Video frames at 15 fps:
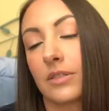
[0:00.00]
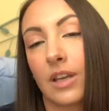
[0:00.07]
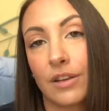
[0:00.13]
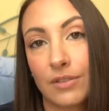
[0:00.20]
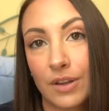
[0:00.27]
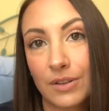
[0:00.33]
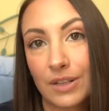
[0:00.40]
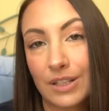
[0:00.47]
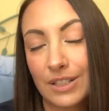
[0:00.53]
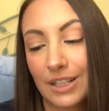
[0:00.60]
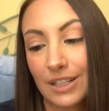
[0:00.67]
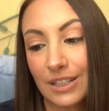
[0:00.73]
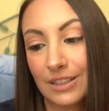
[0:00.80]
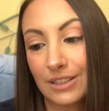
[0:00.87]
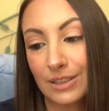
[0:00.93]
I found a
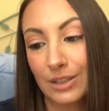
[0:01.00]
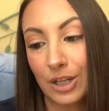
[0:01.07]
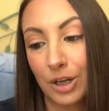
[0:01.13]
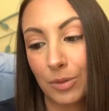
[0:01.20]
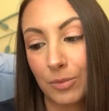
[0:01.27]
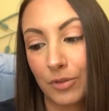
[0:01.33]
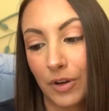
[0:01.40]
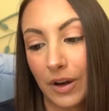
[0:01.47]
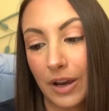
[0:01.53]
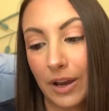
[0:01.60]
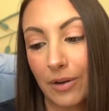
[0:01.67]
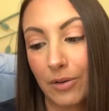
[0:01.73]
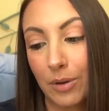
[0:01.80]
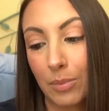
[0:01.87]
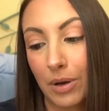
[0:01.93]
ticket stub for
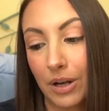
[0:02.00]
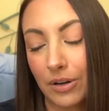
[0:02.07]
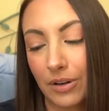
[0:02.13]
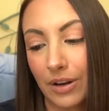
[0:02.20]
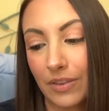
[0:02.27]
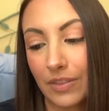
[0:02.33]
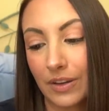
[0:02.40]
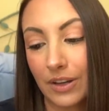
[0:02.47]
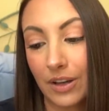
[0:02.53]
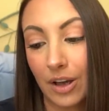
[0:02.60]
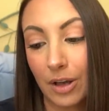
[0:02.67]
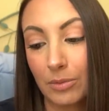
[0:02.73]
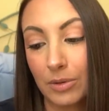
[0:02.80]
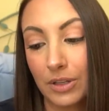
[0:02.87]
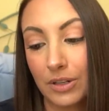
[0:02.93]
Harry Potter and the
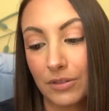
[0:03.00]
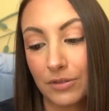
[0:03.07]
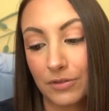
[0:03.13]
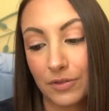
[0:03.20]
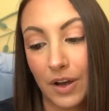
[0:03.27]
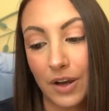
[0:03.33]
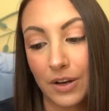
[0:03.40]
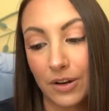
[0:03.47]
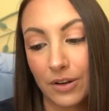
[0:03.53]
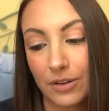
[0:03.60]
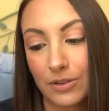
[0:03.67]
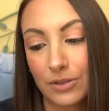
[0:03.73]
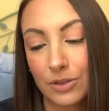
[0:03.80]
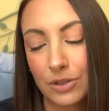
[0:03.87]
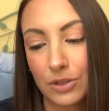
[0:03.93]
Goblet of Fire
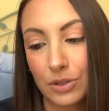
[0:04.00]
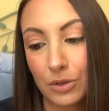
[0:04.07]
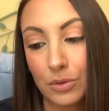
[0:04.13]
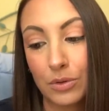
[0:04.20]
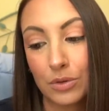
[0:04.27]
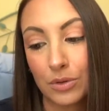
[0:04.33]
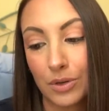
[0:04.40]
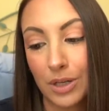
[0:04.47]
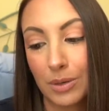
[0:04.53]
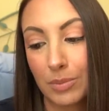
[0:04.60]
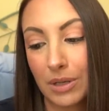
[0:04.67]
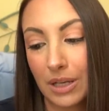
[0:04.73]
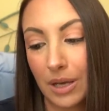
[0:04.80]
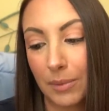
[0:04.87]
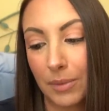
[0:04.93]
2:30
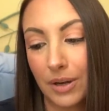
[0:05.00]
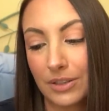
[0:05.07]
p.m.